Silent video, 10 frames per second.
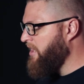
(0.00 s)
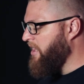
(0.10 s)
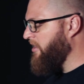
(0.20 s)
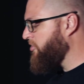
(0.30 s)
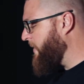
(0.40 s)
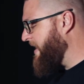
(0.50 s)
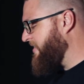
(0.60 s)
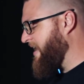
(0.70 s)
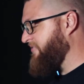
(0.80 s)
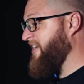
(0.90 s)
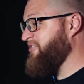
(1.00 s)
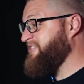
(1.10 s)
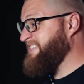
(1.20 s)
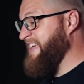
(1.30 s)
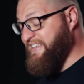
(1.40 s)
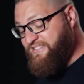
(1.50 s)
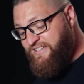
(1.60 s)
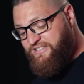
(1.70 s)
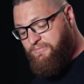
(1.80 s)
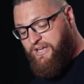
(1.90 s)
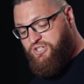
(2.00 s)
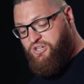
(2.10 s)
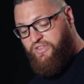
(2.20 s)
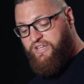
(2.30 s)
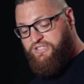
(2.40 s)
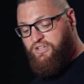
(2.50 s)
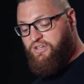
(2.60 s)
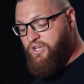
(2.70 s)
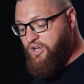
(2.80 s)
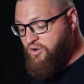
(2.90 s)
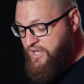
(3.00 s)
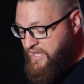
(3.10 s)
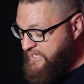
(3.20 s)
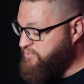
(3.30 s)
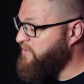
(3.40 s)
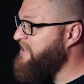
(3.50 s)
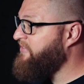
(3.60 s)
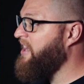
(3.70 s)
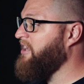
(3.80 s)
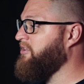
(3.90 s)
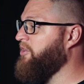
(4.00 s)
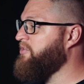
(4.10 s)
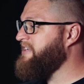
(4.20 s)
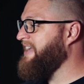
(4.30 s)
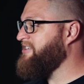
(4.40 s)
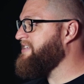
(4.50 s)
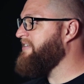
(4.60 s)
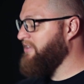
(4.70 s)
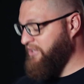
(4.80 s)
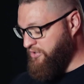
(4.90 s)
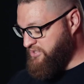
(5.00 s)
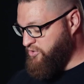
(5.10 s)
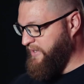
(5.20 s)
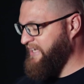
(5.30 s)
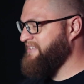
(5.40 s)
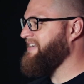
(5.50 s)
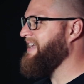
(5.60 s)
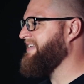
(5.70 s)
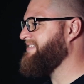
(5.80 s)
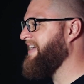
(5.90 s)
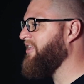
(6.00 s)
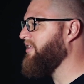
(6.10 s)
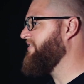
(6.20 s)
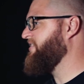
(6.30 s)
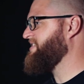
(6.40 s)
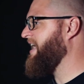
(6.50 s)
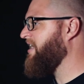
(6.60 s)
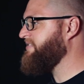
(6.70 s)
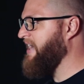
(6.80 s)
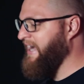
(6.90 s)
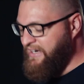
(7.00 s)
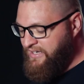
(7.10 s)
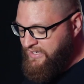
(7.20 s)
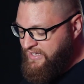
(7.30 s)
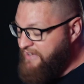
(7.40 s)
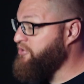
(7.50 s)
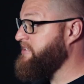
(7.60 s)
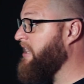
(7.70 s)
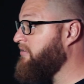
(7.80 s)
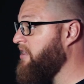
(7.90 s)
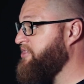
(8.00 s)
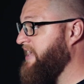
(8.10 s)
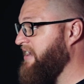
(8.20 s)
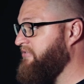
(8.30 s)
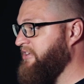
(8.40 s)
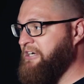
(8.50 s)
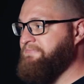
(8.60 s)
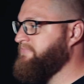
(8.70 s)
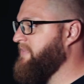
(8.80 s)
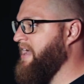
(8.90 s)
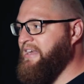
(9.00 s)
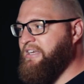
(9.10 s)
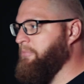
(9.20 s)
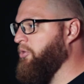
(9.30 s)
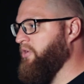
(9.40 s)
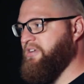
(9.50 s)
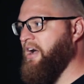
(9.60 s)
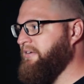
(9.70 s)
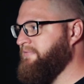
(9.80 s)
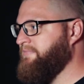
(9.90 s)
Another way that I found to test it to make sure that it's good to go is once I've got it closed, I just give it a little squeeze and I can tell if it's airtight. If there's air rushing out of there, I need to pull it taut.